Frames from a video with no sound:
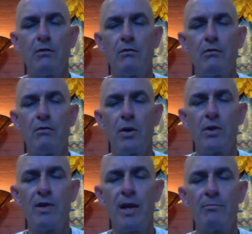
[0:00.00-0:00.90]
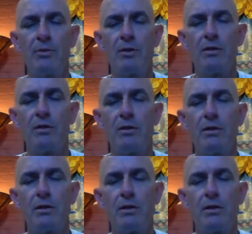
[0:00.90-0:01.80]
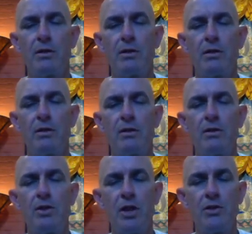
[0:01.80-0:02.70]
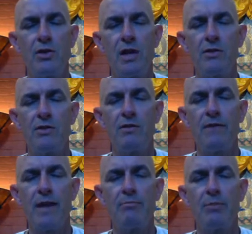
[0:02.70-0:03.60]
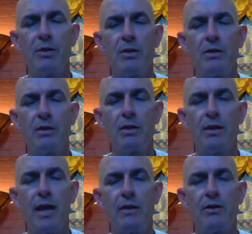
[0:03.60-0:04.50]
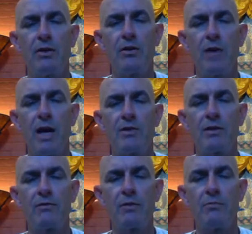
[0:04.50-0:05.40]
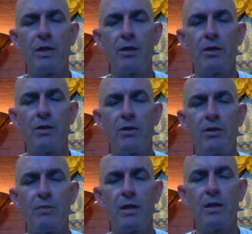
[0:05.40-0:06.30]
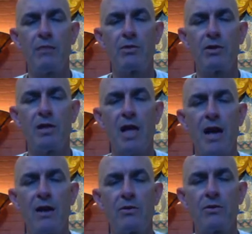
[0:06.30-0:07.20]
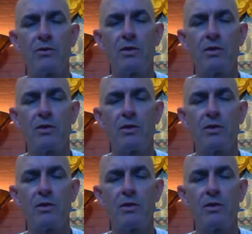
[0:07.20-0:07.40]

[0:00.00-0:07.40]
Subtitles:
For example, just as the vapor that arising from the earth becomes clouds